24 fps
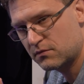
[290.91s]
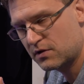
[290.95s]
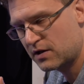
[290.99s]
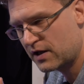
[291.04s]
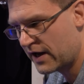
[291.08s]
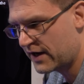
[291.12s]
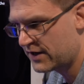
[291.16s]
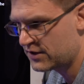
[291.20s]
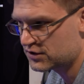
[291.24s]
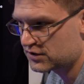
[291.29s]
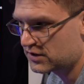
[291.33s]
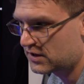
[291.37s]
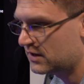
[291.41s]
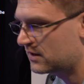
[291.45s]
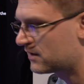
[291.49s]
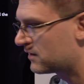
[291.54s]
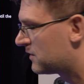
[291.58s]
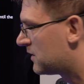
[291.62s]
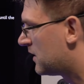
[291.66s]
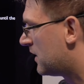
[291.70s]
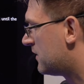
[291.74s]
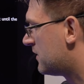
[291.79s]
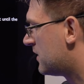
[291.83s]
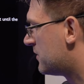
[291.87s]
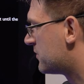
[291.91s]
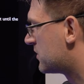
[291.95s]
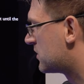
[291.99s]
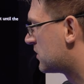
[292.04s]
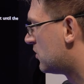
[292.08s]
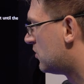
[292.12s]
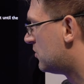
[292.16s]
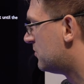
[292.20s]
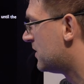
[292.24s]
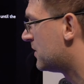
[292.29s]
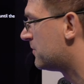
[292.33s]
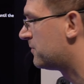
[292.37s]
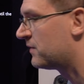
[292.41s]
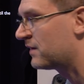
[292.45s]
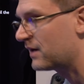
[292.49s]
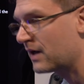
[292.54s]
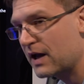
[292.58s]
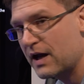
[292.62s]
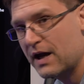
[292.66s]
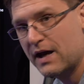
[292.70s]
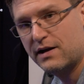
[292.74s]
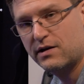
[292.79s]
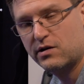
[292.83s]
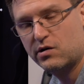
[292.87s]
HGig, dynamic tone mapping,
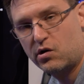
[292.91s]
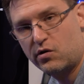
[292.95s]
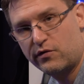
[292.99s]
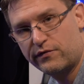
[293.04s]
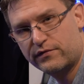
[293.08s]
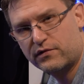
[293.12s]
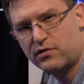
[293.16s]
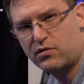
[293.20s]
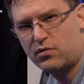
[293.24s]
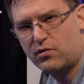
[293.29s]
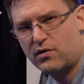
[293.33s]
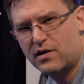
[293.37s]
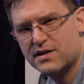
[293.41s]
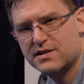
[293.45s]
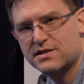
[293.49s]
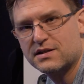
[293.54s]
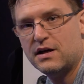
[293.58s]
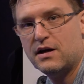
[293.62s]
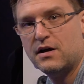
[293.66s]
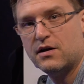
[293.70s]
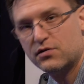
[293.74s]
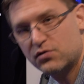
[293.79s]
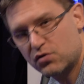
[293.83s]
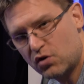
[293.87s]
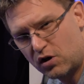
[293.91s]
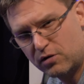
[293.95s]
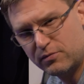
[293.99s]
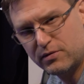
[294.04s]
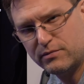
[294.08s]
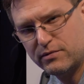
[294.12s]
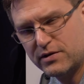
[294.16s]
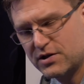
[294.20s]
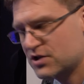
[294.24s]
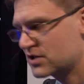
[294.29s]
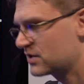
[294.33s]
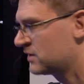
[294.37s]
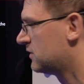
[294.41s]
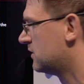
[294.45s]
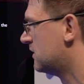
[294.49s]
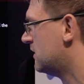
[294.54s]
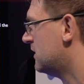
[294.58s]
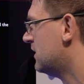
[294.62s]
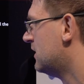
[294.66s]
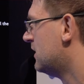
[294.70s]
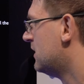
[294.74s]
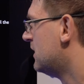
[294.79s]
and of course Dolby Vision.